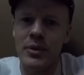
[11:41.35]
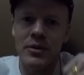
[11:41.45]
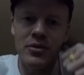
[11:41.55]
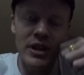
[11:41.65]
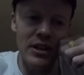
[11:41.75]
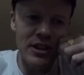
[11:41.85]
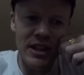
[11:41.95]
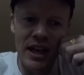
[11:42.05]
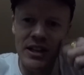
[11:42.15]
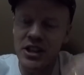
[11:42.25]
I was really like,
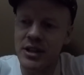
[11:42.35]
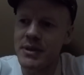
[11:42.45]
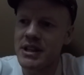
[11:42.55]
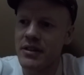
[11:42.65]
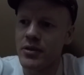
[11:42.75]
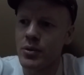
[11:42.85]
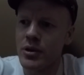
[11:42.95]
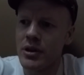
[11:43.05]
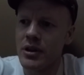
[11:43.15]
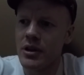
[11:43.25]
starting to shit myself for a
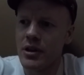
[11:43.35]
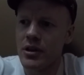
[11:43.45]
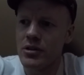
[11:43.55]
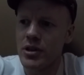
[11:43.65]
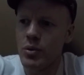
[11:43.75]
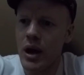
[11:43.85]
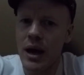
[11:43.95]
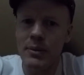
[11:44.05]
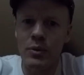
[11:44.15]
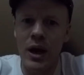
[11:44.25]
while. Like, what
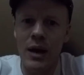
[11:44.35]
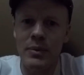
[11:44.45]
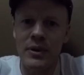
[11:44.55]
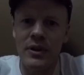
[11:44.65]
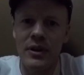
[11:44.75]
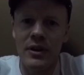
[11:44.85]
happened?